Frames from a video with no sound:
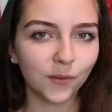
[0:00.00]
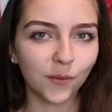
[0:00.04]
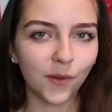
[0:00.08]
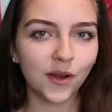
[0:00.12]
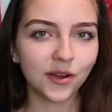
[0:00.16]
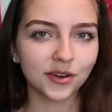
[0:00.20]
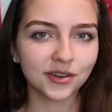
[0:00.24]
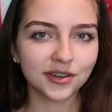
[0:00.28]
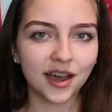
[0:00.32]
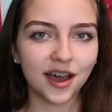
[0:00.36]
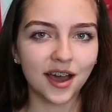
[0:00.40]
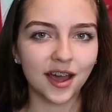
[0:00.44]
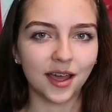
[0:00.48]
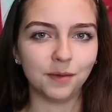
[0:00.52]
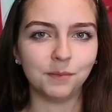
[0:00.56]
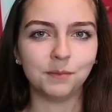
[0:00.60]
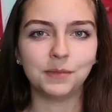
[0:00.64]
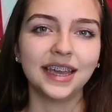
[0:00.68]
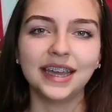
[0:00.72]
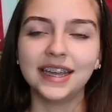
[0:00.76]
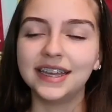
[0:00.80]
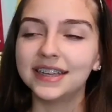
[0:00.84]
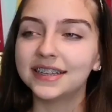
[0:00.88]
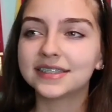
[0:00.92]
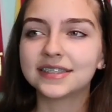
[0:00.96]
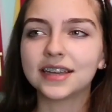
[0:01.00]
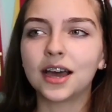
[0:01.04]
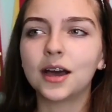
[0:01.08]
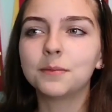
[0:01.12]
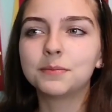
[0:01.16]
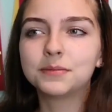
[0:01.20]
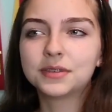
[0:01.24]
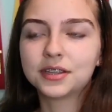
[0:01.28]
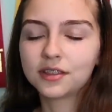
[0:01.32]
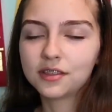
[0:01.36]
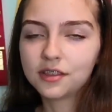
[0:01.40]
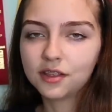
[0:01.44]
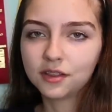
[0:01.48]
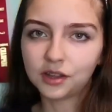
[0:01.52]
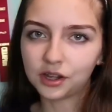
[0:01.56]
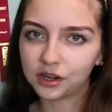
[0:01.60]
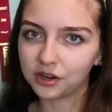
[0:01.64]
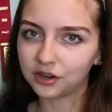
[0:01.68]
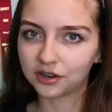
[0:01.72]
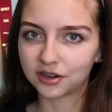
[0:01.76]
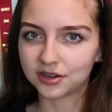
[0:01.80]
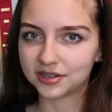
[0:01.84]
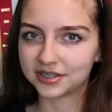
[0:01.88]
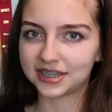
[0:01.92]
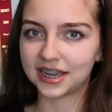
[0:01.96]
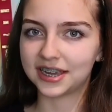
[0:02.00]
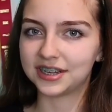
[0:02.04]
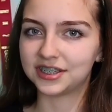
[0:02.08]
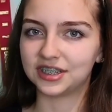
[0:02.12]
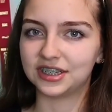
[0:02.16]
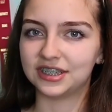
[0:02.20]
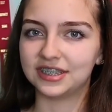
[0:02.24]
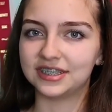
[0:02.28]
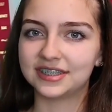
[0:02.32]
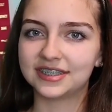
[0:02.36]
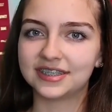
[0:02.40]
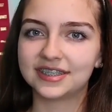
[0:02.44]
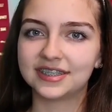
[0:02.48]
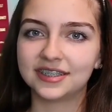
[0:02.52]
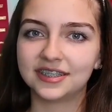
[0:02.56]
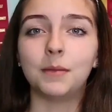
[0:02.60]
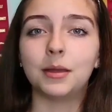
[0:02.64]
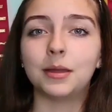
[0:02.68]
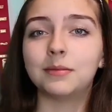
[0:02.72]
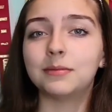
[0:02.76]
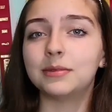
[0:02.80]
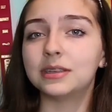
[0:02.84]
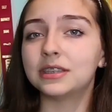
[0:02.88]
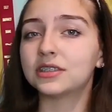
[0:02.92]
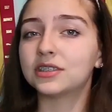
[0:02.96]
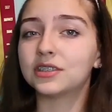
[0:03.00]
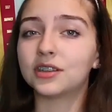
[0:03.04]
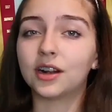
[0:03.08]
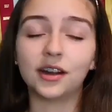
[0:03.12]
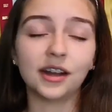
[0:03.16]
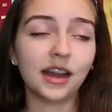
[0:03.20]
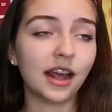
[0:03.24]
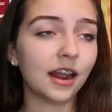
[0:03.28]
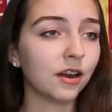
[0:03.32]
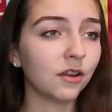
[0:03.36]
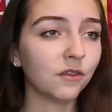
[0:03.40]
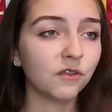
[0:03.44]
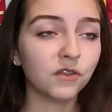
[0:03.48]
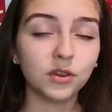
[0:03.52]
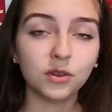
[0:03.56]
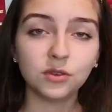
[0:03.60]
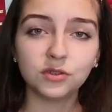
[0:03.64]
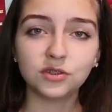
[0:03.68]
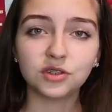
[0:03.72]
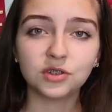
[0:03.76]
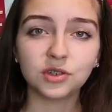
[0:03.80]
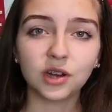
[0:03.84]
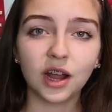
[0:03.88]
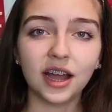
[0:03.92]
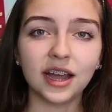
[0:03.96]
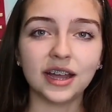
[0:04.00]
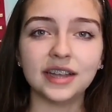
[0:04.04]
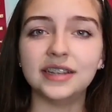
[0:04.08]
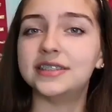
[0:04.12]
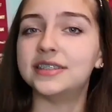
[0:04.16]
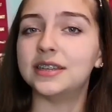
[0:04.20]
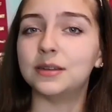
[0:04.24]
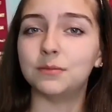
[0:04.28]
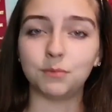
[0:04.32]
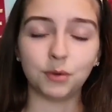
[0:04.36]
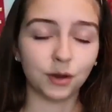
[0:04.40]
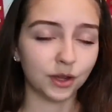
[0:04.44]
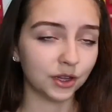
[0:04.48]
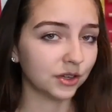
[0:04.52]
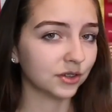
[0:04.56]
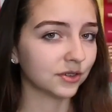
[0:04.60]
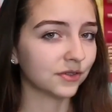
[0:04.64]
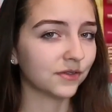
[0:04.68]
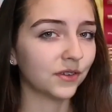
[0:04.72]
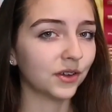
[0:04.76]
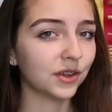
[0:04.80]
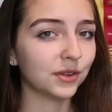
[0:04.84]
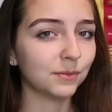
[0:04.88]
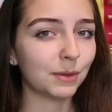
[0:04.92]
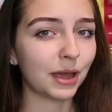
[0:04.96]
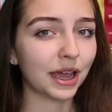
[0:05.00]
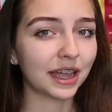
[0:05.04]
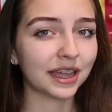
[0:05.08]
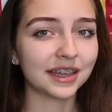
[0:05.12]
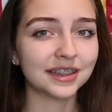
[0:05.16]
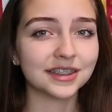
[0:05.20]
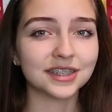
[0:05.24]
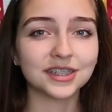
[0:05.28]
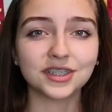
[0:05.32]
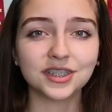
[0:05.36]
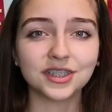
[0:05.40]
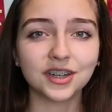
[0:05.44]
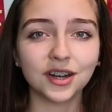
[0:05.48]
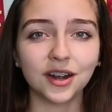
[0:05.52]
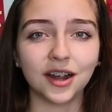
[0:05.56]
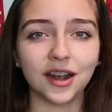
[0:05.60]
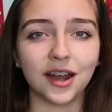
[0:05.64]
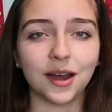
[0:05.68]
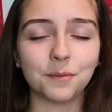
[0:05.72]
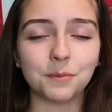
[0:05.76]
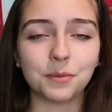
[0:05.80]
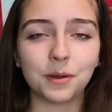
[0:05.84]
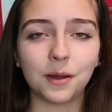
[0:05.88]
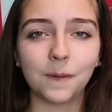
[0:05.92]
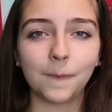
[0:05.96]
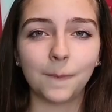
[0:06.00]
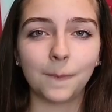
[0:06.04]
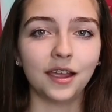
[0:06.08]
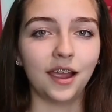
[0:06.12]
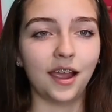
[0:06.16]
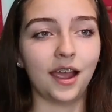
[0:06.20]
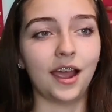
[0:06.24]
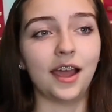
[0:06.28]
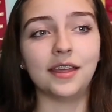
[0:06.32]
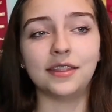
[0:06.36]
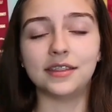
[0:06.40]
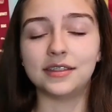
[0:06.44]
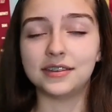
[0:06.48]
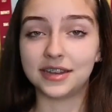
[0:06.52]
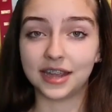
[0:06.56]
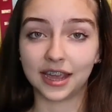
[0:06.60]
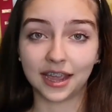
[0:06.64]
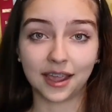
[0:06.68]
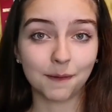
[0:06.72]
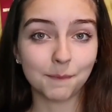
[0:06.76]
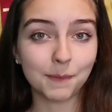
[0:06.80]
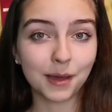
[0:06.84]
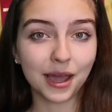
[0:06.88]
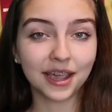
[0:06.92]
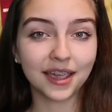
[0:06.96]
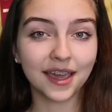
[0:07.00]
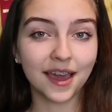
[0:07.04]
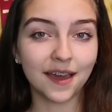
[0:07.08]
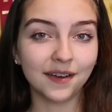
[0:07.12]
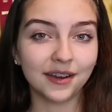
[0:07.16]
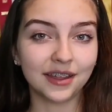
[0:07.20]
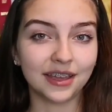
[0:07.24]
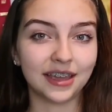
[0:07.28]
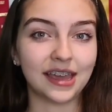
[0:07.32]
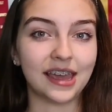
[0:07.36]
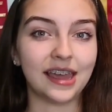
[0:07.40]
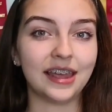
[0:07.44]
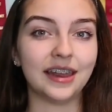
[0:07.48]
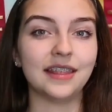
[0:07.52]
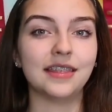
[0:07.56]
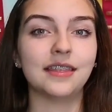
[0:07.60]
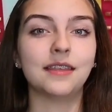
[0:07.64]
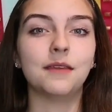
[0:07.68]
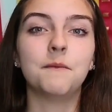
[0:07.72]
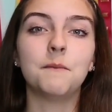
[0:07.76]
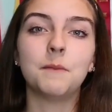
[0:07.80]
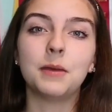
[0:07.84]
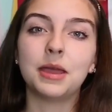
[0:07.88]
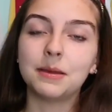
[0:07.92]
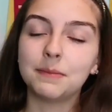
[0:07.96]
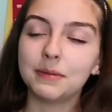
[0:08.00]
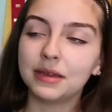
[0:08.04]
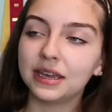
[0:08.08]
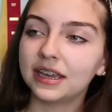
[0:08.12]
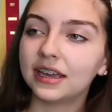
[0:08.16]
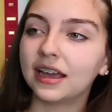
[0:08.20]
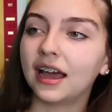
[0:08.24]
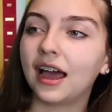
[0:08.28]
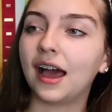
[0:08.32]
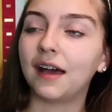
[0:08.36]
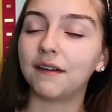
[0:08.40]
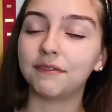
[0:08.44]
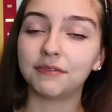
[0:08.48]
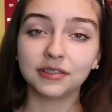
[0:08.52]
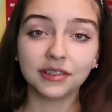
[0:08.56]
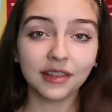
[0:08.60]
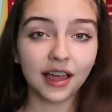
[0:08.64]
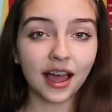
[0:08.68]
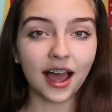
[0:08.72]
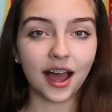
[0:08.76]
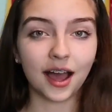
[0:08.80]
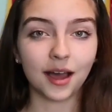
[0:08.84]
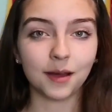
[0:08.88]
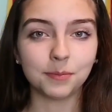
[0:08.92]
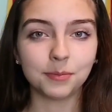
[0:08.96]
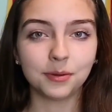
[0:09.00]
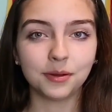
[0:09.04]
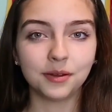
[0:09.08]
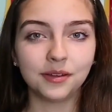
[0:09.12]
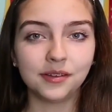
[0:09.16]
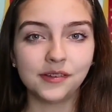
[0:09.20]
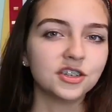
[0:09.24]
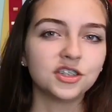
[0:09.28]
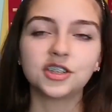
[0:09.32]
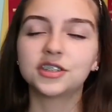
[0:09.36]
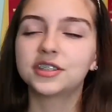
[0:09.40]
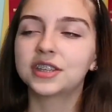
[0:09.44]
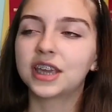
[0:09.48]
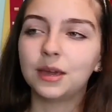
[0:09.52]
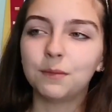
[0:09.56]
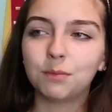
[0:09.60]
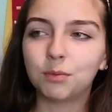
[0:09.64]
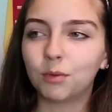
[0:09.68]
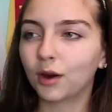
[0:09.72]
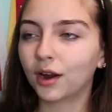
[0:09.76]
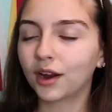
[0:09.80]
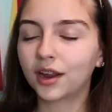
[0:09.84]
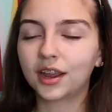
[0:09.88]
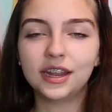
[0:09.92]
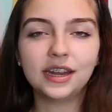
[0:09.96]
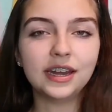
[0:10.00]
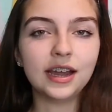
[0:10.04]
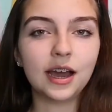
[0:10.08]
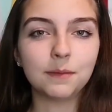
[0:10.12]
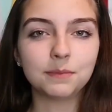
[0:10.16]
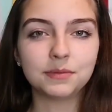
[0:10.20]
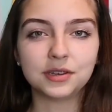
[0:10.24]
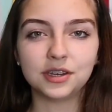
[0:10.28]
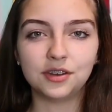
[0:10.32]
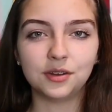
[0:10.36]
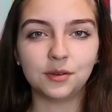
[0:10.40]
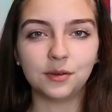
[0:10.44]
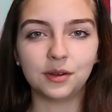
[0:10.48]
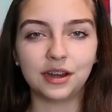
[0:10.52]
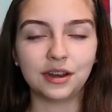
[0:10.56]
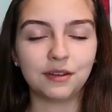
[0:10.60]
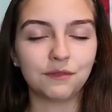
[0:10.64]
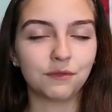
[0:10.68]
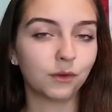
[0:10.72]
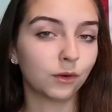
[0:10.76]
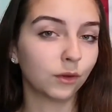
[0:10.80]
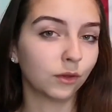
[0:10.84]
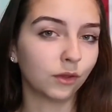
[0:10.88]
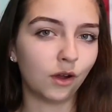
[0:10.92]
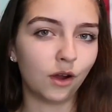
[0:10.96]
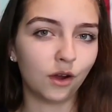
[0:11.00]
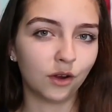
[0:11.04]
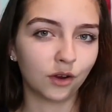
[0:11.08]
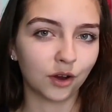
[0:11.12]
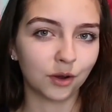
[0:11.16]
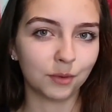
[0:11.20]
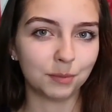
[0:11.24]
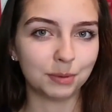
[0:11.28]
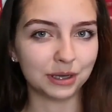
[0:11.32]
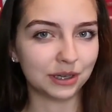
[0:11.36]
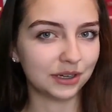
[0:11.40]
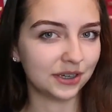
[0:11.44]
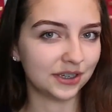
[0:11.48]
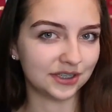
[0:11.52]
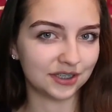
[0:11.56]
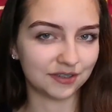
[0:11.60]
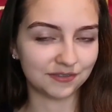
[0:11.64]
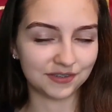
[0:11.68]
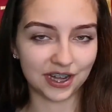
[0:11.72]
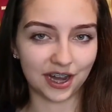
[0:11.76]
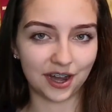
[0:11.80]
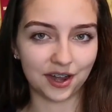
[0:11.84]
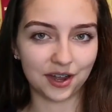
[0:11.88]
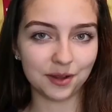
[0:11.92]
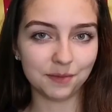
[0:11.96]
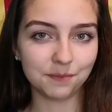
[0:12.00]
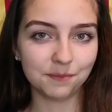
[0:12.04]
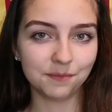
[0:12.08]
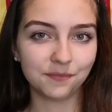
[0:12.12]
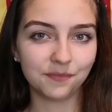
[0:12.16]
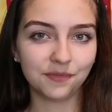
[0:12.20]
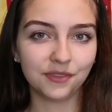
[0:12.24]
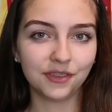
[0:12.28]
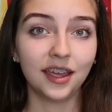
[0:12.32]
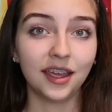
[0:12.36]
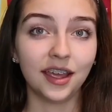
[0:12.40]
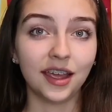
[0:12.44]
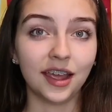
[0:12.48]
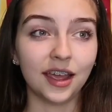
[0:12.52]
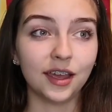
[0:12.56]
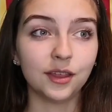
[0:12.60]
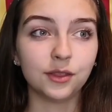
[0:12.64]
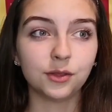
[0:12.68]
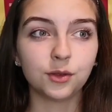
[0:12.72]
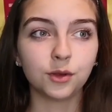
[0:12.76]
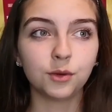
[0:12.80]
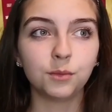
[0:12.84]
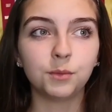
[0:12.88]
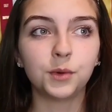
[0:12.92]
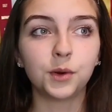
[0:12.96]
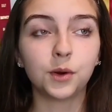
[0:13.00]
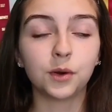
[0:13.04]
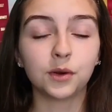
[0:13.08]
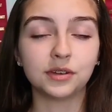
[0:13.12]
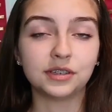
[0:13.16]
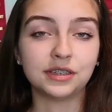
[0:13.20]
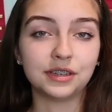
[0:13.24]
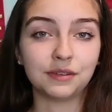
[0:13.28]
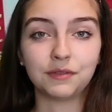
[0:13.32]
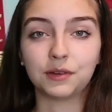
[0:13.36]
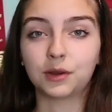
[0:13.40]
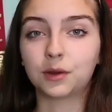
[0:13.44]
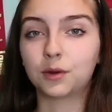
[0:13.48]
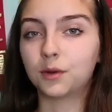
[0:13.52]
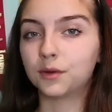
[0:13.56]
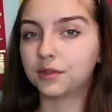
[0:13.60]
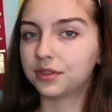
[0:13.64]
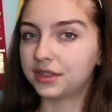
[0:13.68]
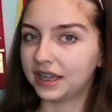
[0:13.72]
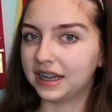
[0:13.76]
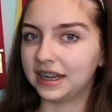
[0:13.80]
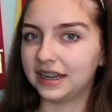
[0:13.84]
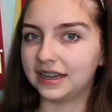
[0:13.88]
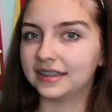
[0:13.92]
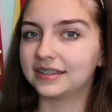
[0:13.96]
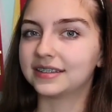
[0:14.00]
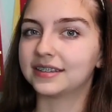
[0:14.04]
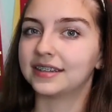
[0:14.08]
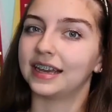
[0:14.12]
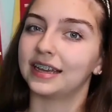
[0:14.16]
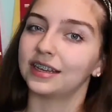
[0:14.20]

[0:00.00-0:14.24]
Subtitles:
a long time. Ease up to the longer sessions. Maybe you start at a few strides and put your foot back in the stirrup, and then take it back out again, and then maybe half a lap. Just keep working up to doing it for longer periods of time, and through more difficult things